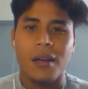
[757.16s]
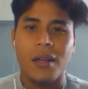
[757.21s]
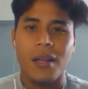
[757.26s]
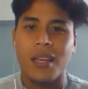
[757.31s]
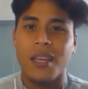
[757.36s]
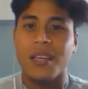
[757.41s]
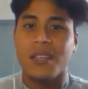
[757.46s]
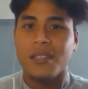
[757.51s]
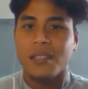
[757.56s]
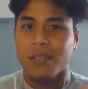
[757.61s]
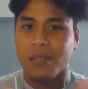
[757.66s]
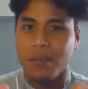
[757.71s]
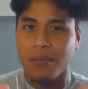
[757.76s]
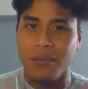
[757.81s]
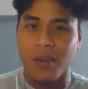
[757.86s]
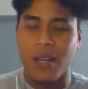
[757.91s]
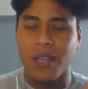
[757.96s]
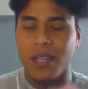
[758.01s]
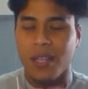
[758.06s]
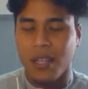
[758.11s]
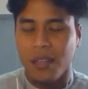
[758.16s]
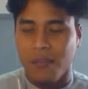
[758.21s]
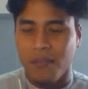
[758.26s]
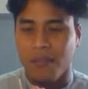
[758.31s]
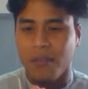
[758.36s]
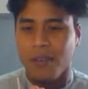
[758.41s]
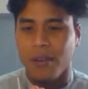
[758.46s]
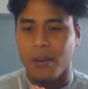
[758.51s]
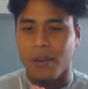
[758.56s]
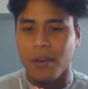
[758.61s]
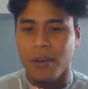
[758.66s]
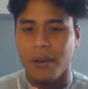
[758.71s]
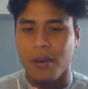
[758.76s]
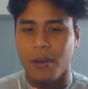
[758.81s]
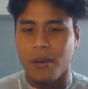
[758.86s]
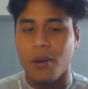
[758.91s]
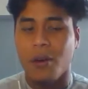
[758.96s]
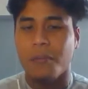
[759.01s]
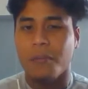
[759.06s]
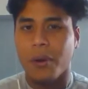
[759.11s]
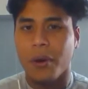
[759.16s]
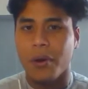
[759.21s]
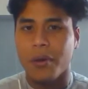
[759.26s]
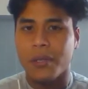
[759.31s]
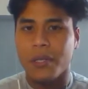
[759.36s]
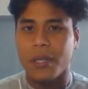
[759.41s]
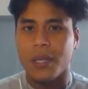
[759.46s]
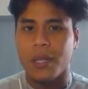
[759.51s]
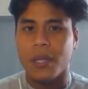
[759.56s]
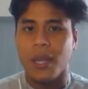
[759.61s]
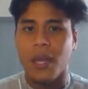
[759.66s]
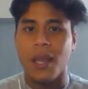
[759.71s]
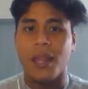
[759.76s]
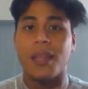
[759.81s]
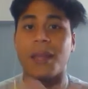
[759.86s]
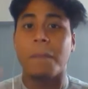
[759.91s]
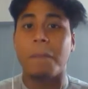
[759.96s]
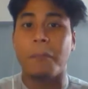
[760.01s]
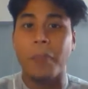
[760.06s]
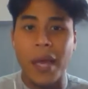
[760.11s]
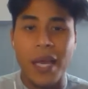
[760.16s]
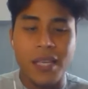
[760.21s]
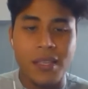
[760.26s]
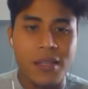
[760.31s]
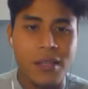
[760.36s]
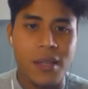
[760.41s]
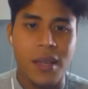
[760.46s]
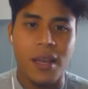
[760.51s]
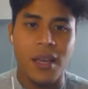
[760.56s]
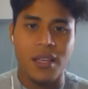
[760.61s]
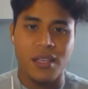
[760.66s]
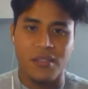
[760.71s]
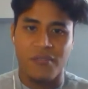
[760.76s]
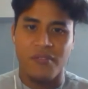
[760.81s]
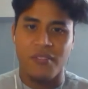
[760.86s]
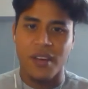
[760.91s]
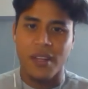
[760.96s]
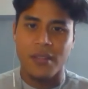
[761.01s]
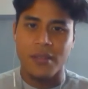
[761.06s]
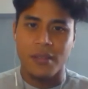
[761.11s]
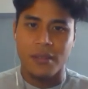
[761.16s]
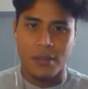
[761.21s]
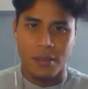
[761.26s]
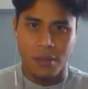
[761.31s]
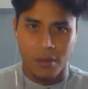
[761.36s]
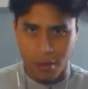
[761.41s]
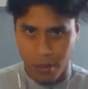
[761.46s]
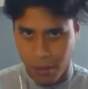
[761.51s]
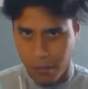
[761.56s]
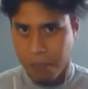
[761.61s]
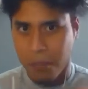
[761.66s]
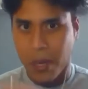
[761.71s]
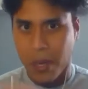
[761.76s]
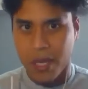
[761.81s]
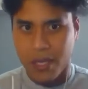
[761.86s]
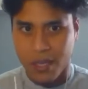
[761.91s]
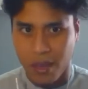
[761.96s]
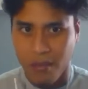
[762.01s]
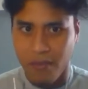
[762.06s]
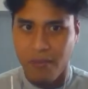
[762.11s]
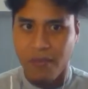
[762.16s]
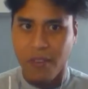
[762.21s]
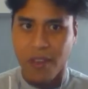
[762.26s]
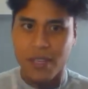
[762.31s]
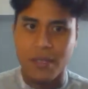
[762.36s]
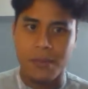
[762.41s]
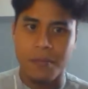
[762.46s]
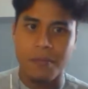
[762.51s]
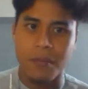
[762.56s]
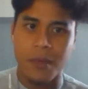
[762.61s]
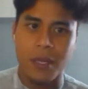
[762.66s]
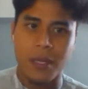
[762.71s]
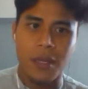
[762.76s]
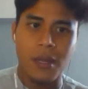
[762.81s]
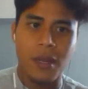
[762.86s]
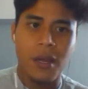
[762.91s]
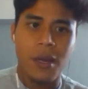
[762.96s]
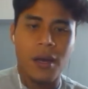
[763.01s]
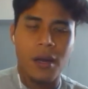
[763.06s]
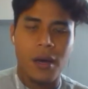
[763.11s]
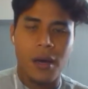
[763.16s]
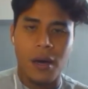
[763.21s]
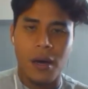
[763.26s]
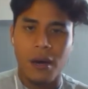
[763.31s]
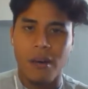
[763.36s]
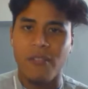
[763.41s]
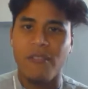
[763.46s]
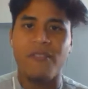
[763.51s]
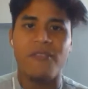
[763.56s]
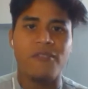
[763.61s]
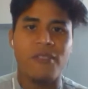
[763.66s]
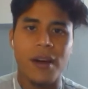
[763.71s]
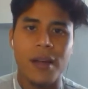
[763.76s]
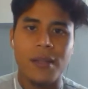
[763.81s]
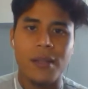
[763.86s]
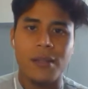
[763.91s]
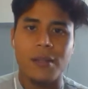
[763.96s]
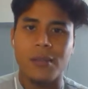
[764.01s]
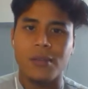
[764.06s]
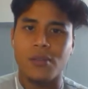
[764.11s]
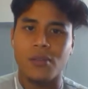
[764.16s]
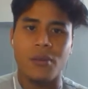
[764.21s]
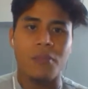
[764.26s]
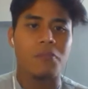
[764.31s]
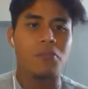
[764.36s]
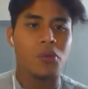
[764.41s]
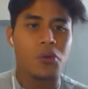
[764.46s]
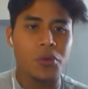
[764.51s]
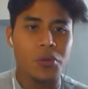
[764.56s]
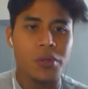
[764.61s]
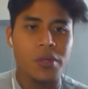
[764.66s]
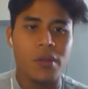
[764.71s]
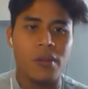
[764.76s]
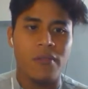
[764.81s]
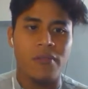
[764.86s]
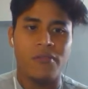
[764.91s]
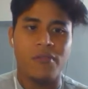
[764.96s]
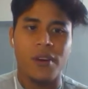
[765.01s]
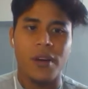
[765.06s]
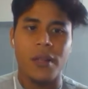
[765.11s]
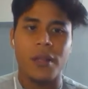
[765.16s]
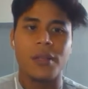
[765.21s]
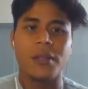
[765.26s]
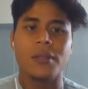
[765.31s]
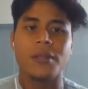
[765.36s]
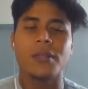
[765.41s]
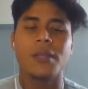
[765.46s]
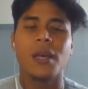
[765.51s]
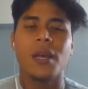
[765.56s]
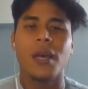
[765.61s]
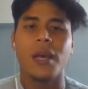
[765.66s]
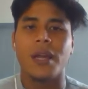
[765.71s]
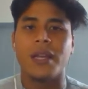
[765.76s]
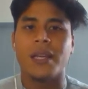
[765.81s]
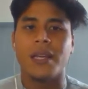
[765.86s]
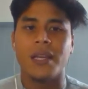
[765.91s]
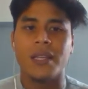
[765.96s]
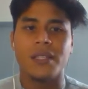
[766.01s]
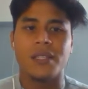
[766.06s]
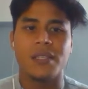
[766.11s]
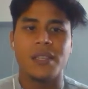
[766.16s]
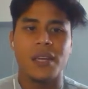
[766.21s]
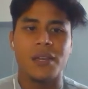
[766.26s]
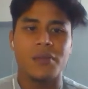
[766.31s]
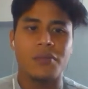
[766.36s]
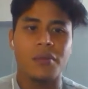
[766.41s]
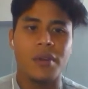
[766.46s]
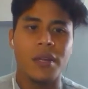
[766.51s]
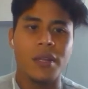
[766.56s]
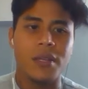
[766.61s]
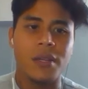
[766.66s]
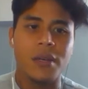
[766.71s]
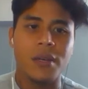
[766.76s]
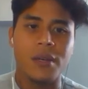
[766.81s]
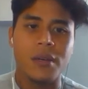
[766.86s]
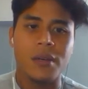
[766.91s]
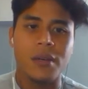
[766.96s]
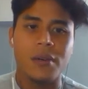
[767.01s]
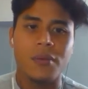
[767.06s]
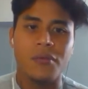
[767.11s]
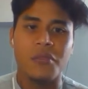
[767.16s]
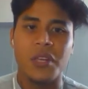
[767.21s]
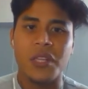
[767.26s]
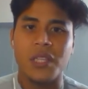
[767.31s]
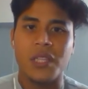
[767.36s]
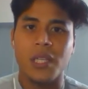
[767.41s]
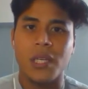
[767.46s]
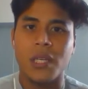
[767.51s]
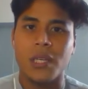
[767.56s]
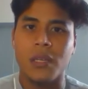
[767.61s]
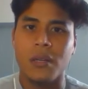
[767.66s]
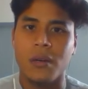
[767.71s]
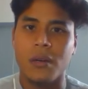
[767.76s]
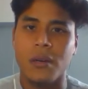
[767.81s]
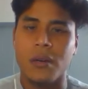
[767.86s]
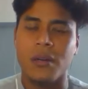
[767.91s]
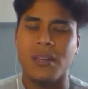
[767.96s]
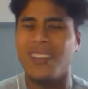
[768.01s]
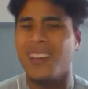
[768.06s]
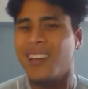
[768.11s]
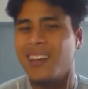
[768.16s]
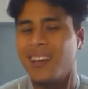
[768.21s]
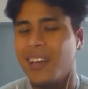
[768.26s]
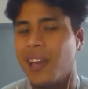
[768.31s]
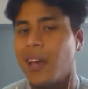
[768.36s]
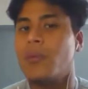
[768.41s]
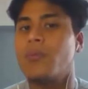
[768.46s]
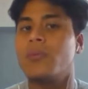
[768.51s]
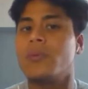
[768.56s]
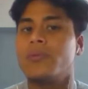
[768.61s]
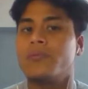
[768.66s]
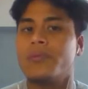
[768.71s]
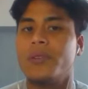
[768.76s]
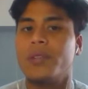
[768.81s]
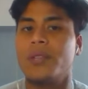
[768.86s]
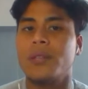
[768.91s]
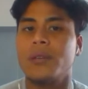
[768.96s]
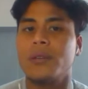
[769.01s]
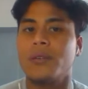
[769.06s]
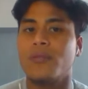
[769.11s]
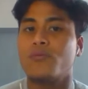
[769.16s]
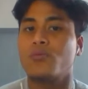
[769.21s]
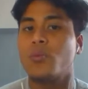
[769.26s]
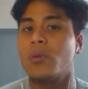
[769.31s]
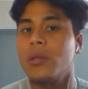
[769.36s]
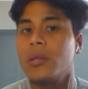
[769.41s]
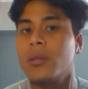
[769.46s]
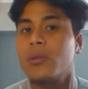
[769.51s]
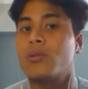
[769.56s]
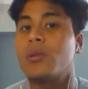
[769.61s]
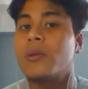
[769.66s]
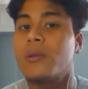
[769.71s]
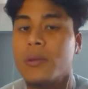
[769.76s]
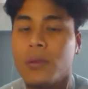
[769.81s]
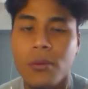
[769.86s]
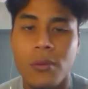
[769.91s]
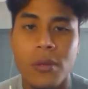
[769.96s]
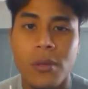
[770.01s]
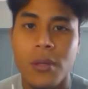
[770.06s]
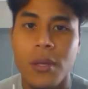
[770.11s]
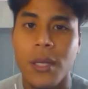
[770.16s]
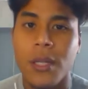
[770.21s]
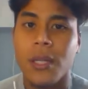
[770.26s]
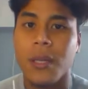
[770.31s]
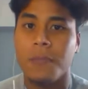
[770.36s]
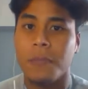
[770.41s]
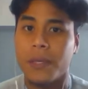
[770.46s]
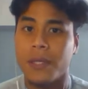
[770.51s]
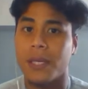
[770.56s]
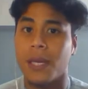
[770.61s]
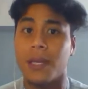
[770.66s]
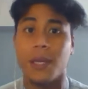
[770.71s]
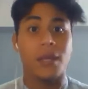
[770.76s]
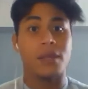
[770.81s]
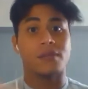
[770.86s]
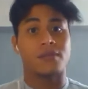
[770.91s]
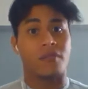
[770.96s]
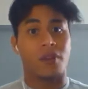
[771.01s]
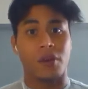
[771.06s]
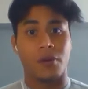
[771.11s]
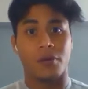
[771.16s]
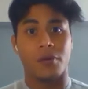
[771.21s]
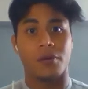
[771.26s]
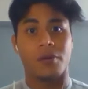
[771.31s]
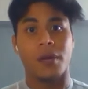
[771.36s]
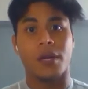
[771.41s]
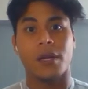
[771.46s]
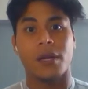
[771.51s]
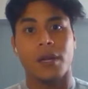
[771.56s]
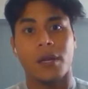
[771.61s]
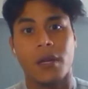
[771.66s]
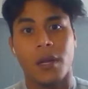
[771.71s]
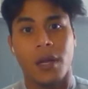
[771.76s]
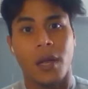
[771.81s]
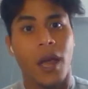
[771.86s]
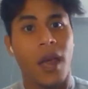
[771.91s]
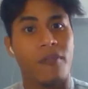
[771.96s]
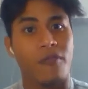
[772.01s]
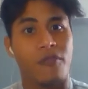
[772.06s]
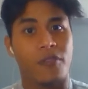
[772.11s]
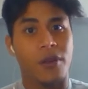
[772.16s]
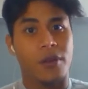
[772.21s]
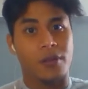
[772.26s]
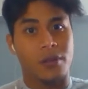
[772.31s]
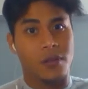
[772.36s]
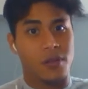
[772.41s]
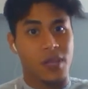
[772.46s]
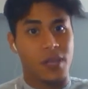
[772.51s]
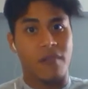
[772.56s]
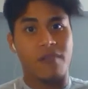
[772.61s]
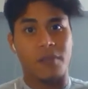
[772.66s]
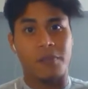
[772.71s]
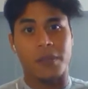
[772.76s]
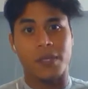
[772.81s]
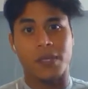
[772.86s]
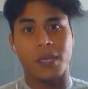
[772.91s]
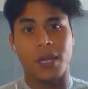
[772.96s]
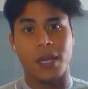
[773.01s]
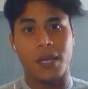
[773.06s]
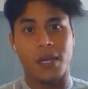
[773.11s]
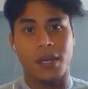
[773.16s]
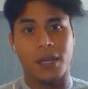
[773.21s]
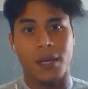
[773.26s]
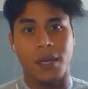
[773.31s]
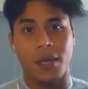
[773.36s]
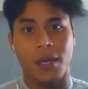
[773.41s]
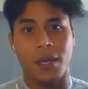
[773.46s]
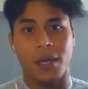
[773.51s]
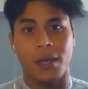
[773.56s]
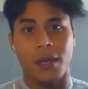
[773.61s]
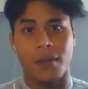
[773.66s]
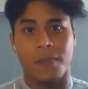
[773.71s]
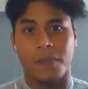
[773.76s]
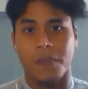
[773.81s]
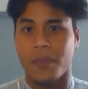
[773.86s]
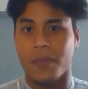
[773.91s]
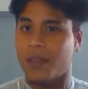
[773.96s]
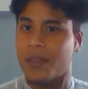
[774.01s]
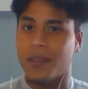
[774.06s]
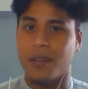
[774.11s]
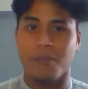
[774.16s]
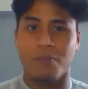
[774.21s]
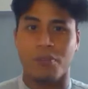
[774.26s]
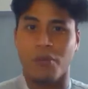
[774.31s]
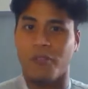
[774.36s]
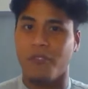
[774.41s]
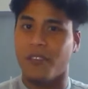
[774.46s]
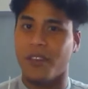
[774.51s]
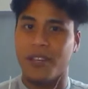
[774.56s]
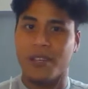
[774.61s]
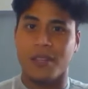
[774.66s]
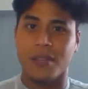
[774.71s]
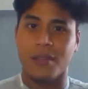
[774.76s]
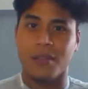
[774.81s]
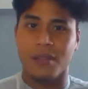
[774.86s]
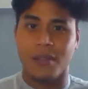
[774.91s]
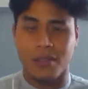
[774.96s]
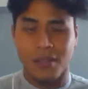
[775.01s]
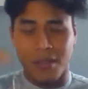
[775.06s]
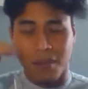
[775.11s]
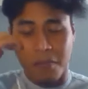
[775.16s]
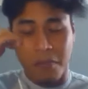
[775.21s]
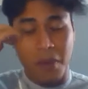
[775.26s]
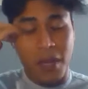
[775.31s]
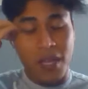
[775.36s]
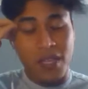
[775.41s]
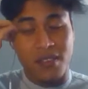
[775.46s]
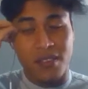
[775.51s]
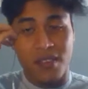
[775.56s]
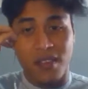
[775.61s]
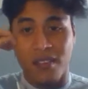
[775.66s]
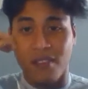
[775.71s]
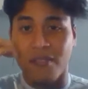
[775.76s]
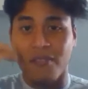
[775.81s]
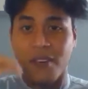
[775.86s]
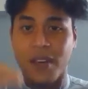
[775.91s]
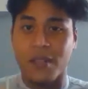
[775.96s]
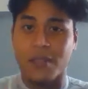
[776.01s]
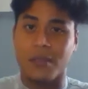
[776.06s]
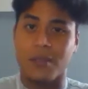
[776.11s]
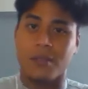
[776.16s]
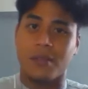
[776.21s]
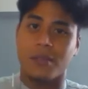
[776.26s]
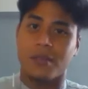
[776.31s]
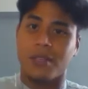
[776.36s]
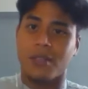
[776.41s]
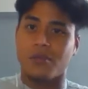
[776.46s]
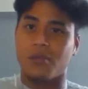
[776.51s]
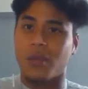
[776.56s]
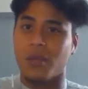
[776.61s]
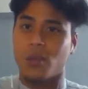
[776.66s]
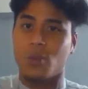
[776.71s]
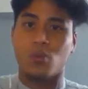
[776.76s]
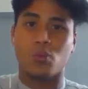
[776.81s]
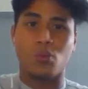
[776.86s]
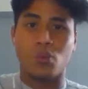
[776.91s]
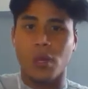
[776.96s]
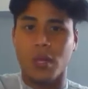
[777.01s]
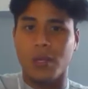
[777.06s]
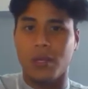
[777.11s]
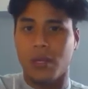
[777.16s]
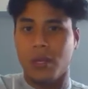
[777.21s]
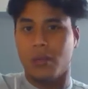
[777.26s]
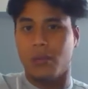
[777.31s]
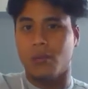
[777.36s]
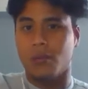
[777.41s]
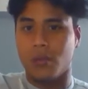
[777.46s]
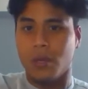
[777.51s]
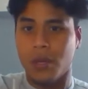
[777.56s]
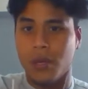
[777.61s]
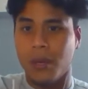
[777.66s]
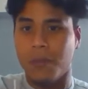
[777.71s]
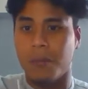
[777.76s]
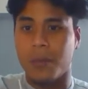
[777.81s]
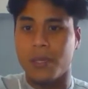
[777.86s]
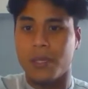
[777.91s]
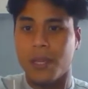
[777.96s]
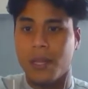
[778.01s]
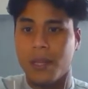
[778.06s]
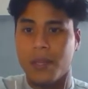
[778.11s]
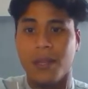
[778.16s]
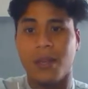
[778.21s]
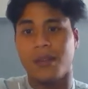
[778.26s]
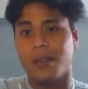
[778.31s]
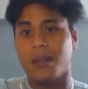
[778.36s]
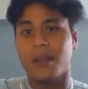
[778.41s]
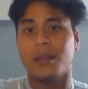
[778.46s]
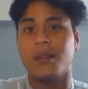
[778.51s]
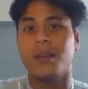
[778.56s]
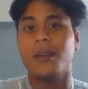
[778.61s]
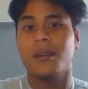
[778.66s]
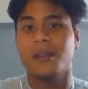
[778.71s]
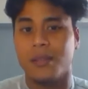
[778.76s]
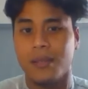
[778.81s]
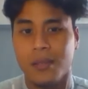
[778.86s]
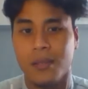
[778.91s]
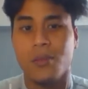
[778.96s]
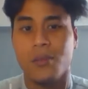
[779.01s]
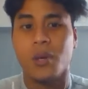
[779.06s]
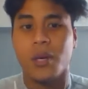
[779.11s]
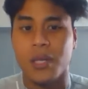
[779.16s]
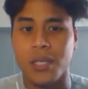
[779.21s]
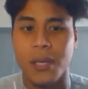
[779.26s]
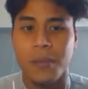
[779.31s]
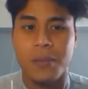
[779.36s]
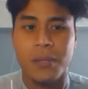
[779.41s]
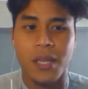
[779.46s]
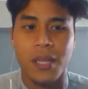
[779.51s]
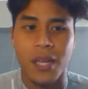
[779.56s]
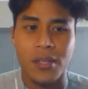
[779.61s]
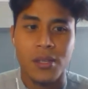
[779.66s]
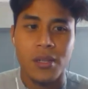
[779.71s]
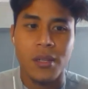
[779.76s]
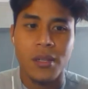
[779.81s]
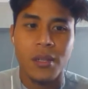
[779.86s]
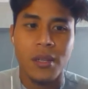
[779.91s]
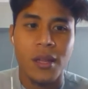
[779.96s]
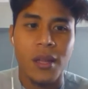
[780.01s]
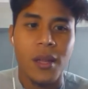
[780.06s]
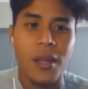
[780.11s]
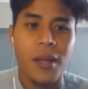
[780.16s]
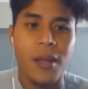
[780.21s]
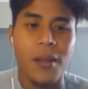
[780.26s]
here's a relative comparison. The best hedge funds or the best investment funds or mutual funds, they generate a return, an annual return of 20 to 30%. That is very good, right? Average 7%. The professionals, the best funds generate 20 to 30%. That is quite substantial.